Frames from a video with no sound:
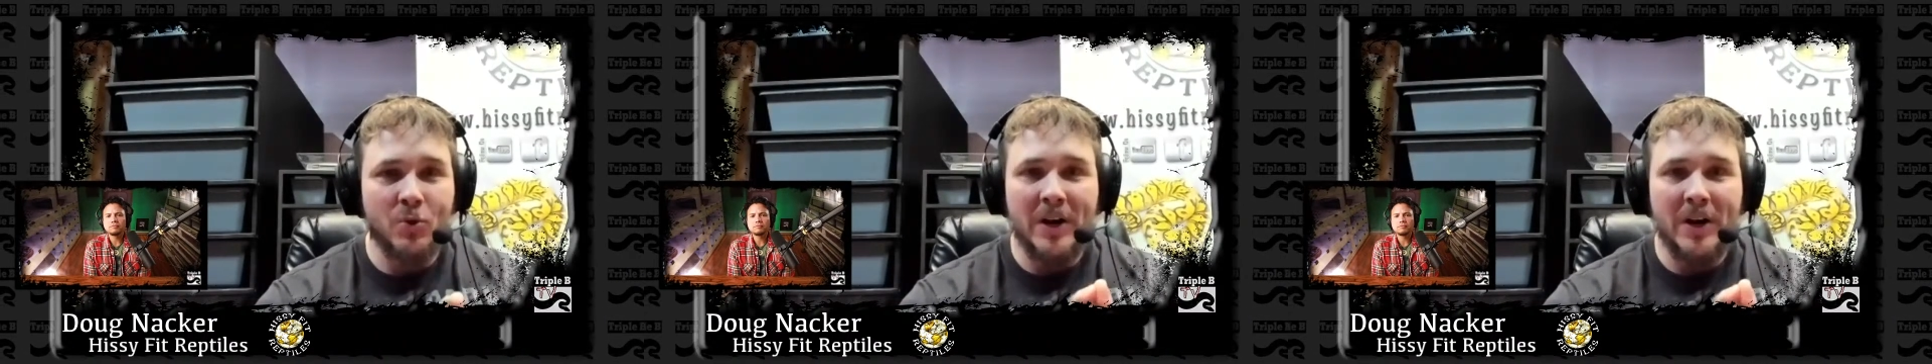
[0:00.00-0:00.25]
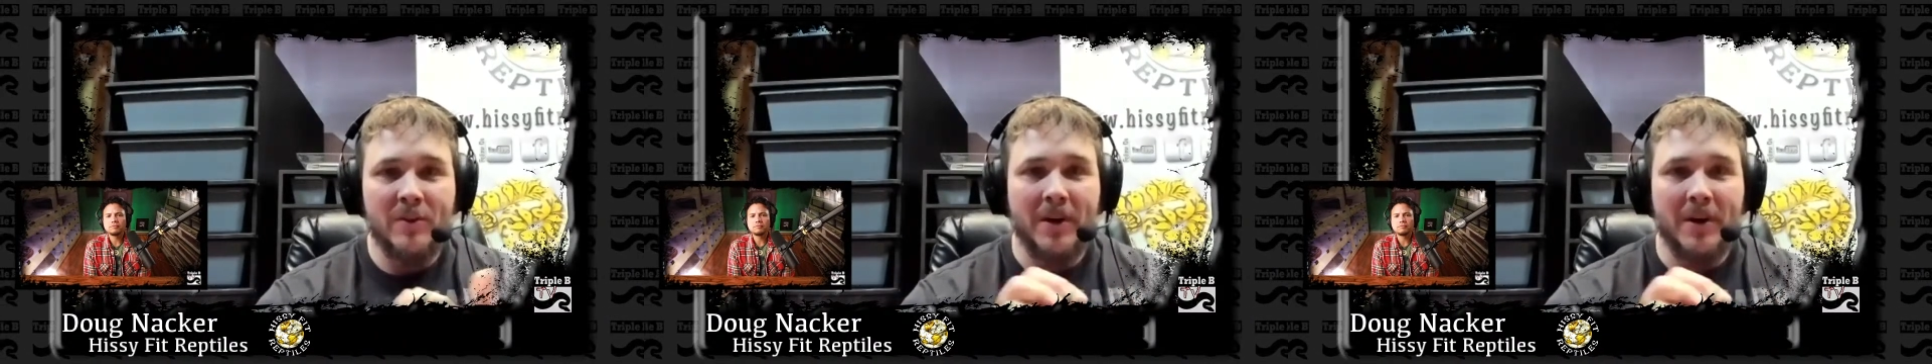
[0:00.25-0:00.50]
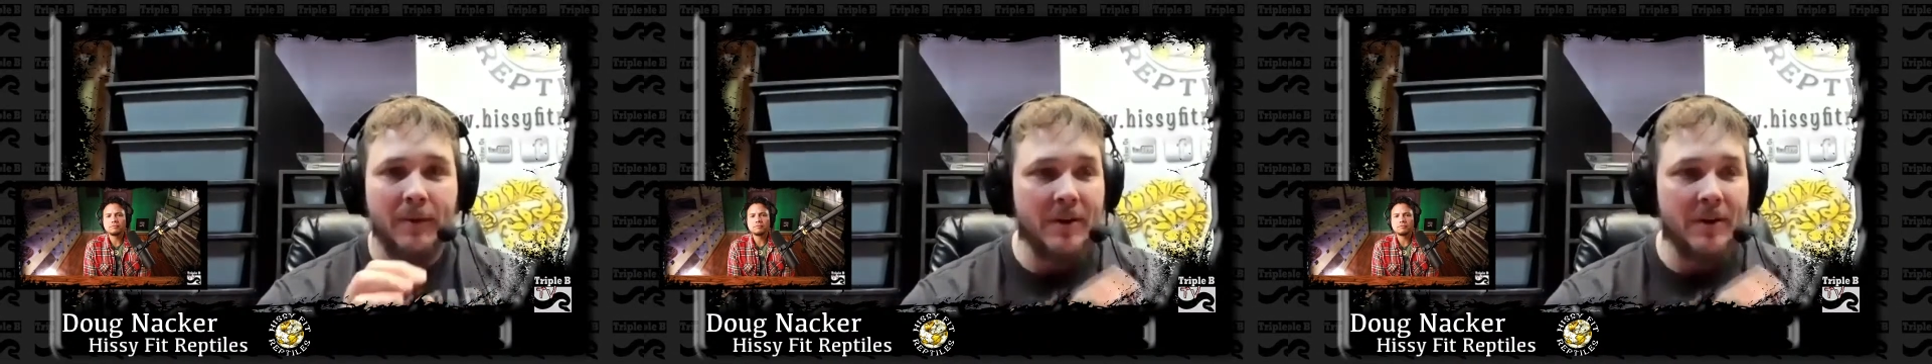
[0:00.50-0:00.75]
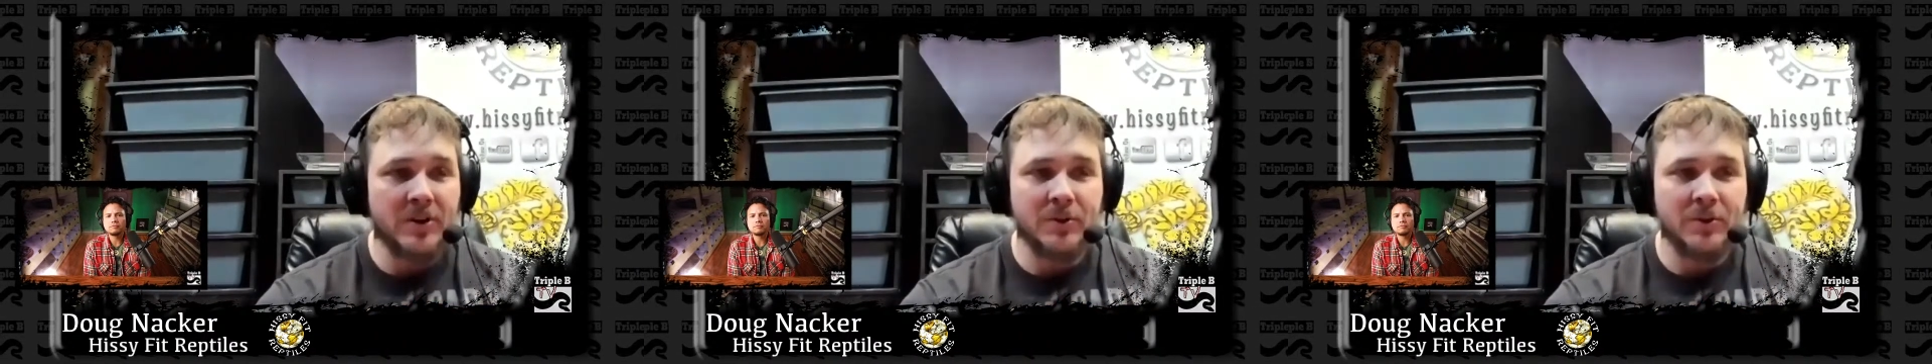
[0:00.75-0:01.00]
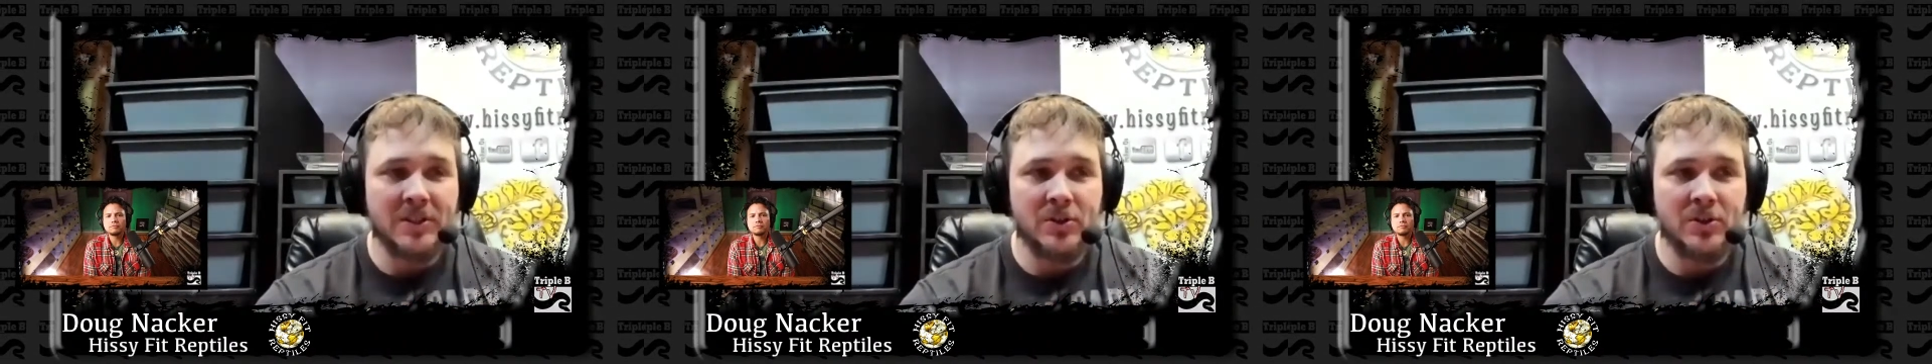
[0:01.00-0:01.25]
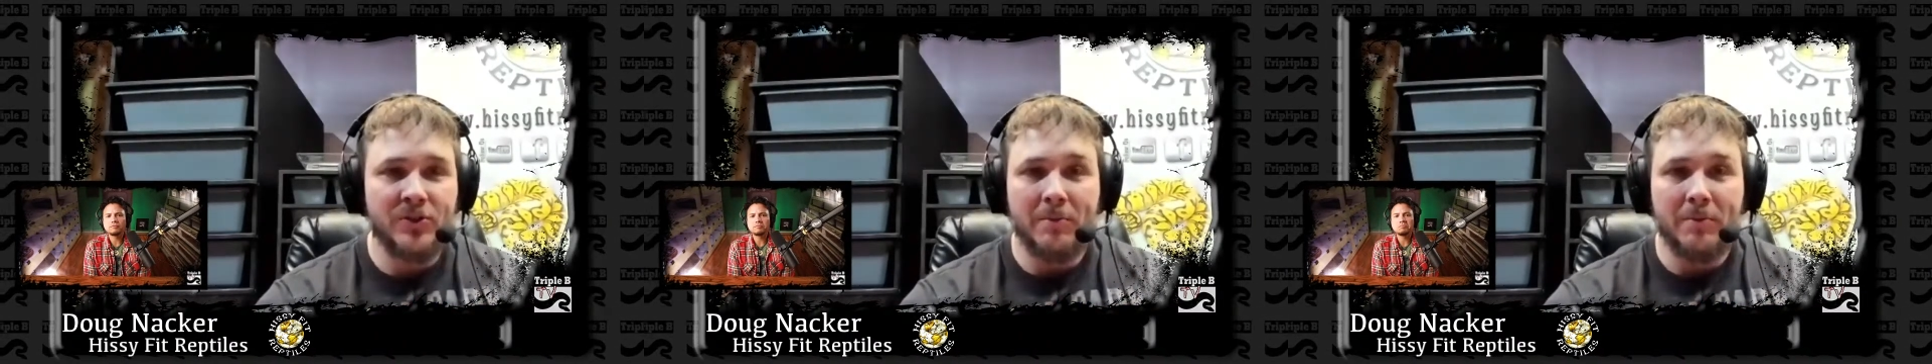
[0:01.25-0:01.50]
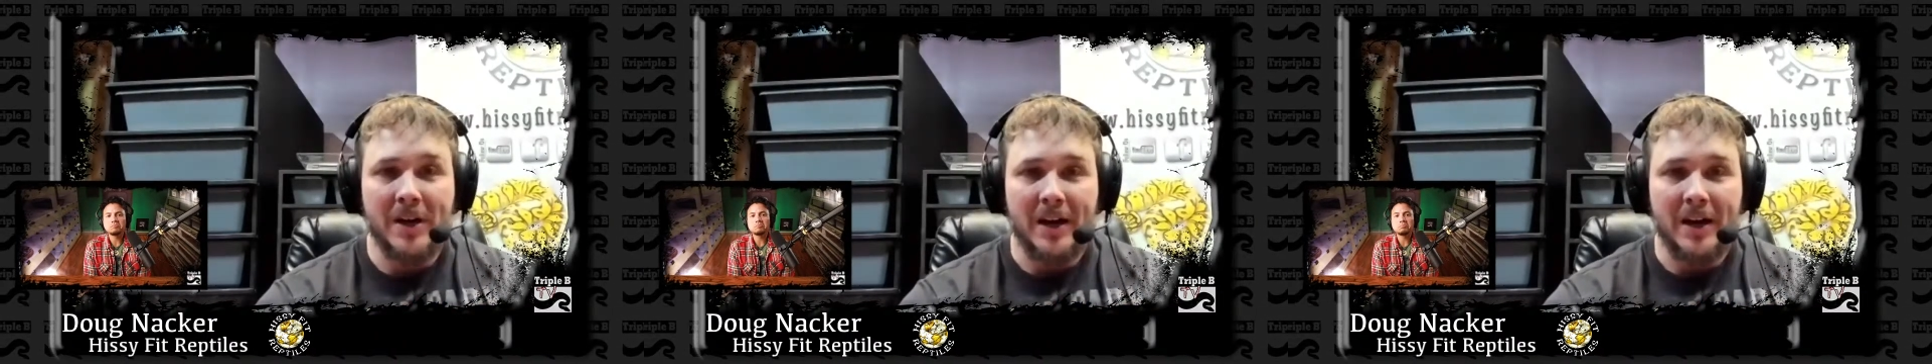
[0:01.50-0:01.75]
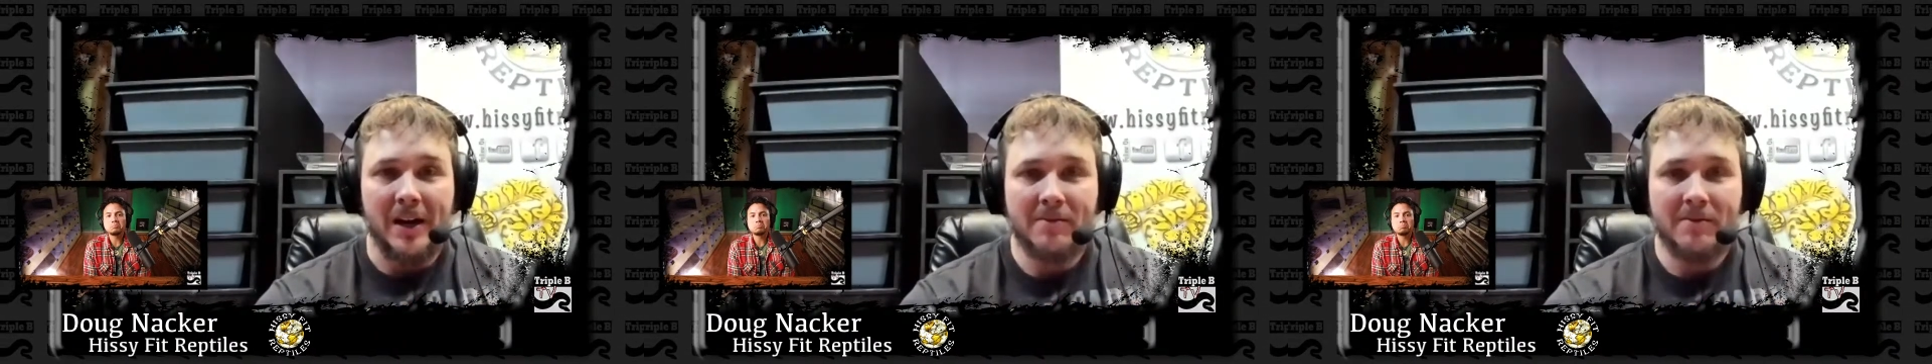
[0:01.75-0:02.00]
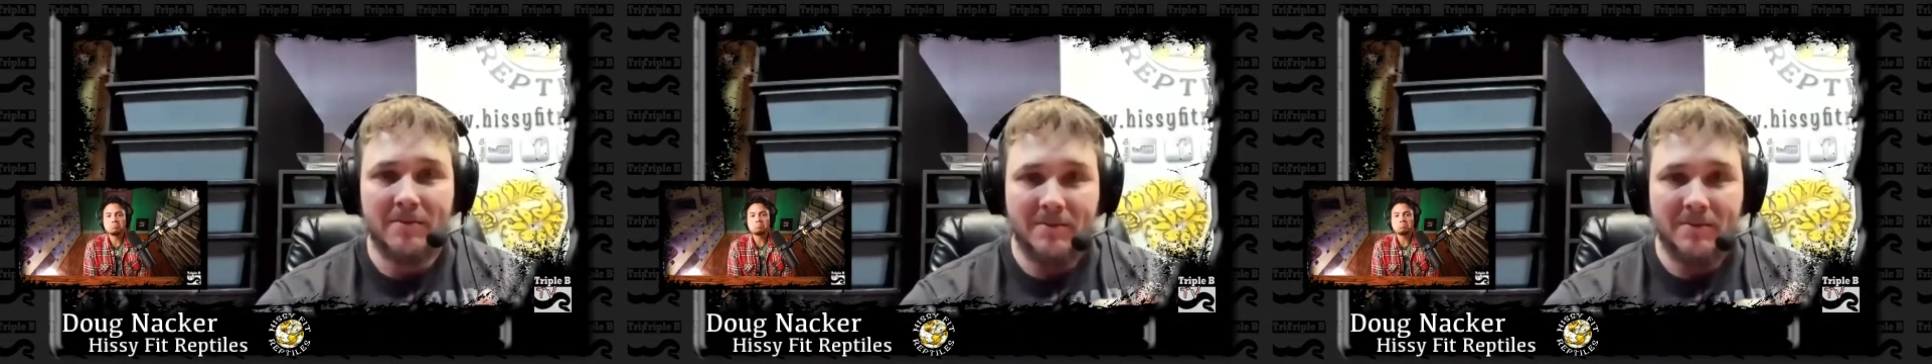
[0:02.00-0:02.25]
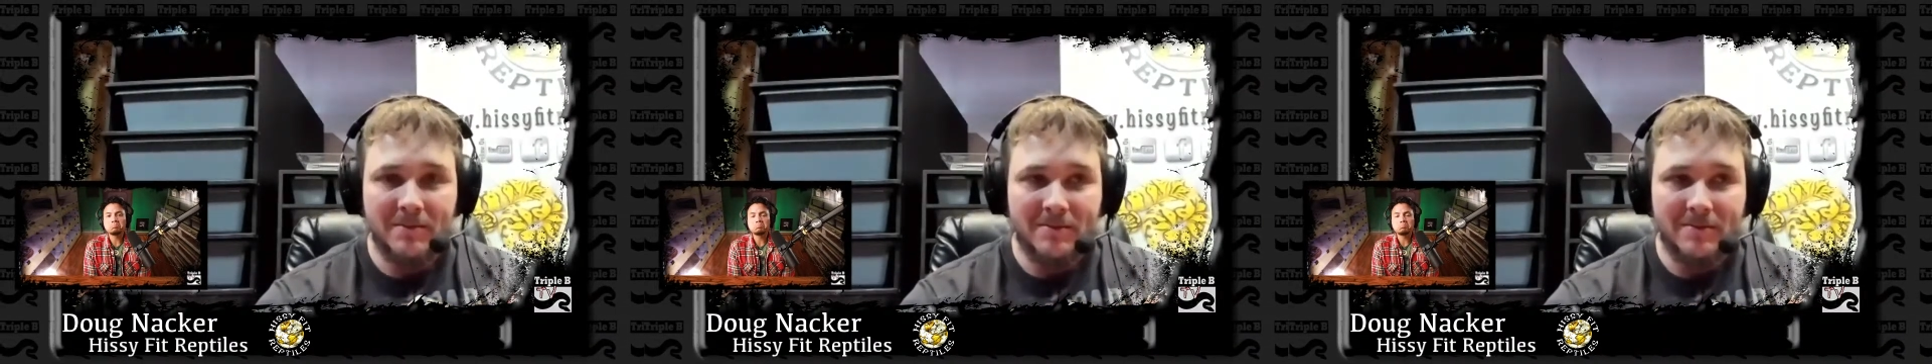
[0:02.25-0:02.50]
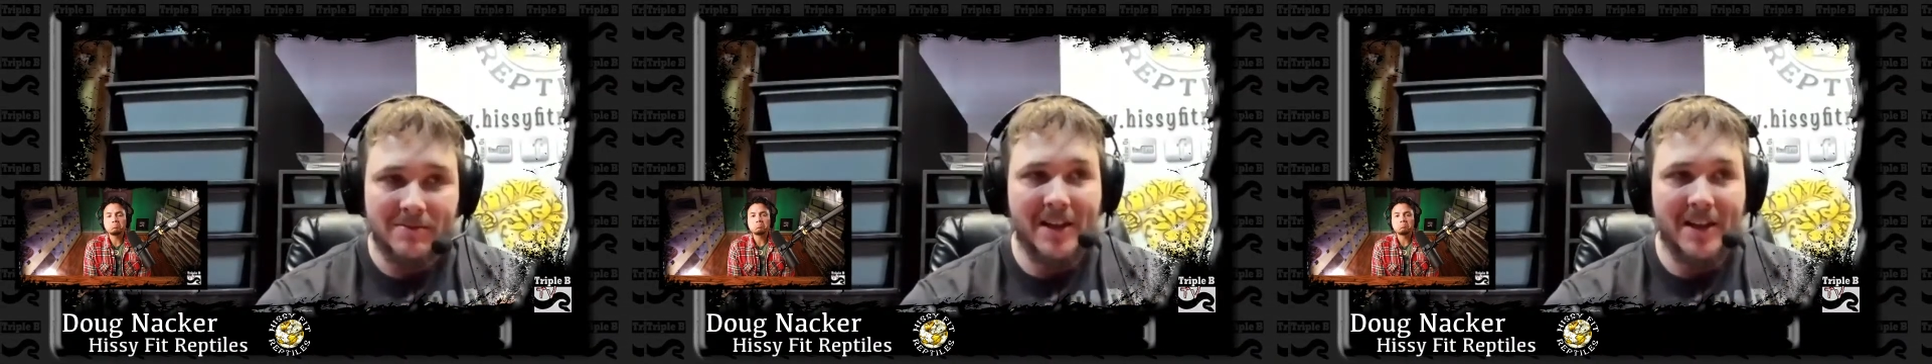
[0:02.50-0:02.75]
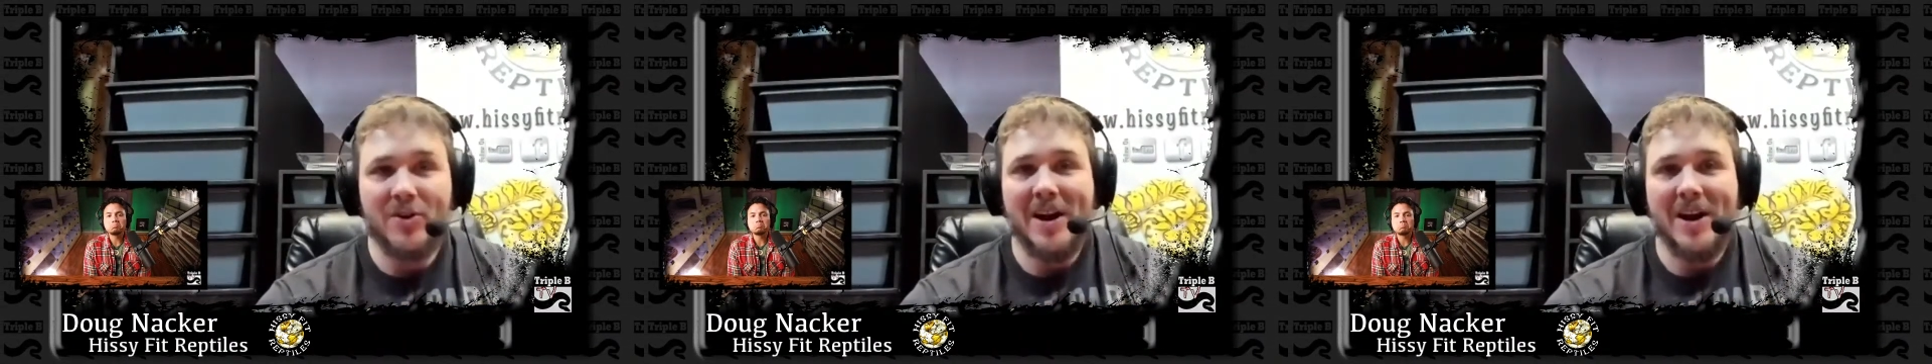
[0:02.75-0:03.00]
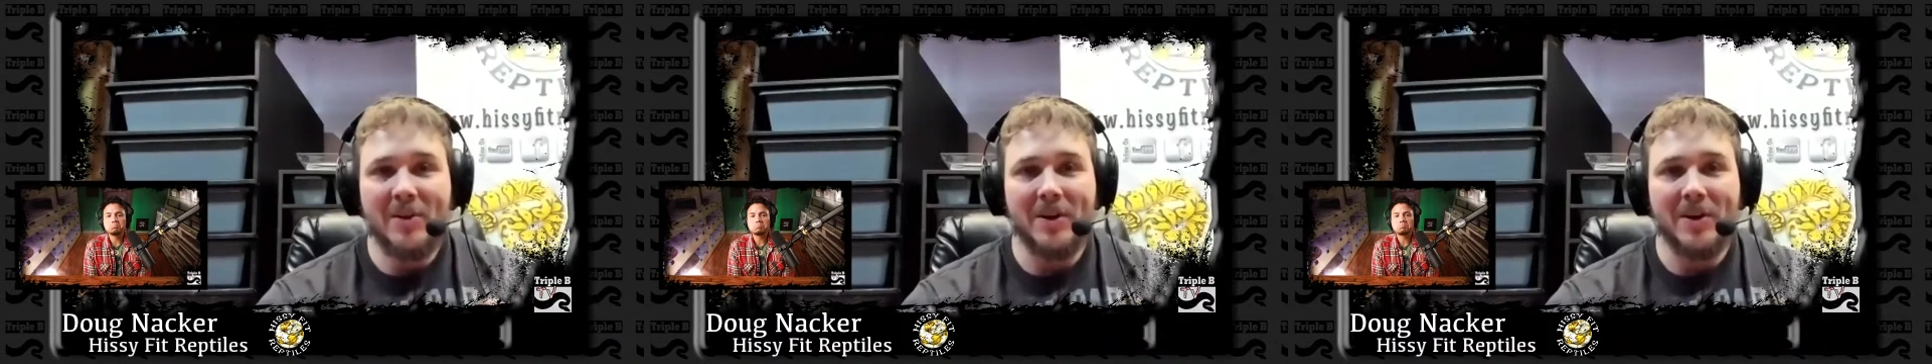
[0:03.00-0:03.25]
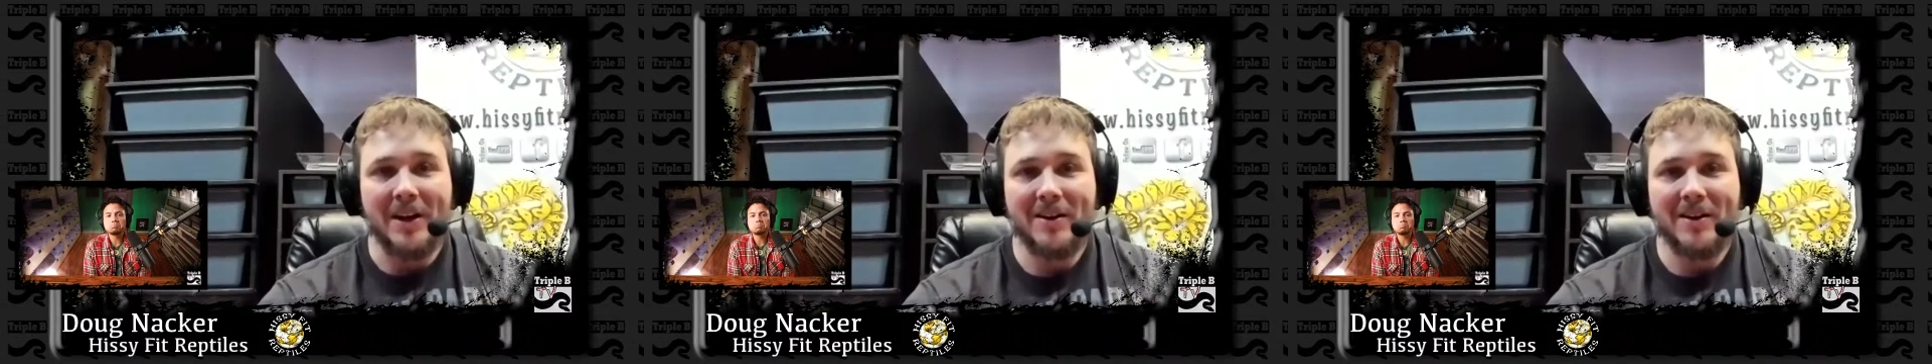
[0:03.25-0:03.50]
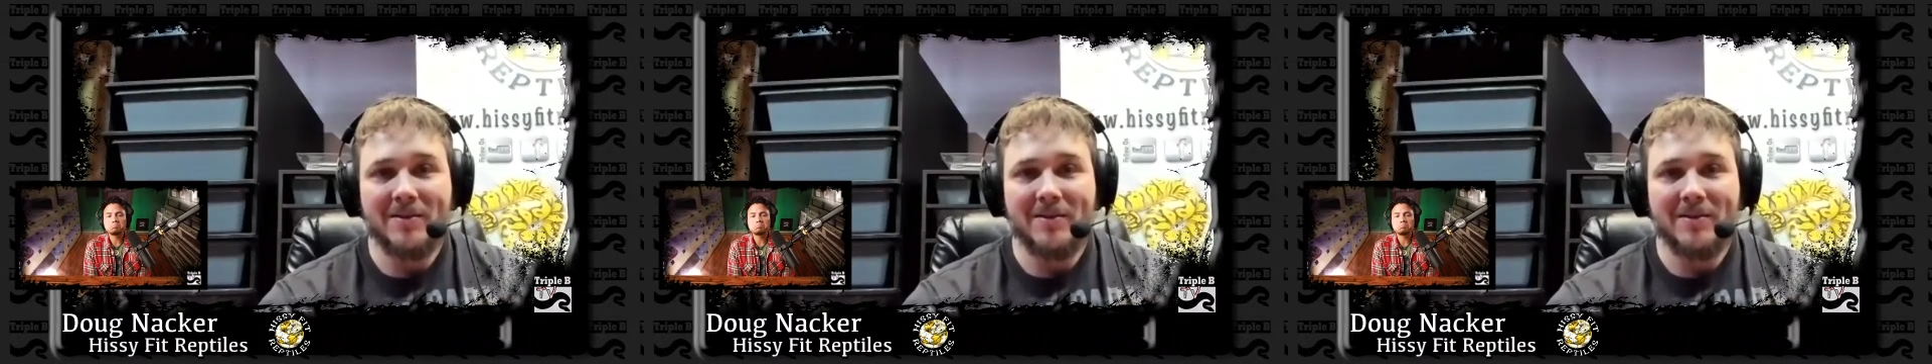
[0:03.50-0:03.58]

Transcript: whatever she wants to do with the money, let her have the money.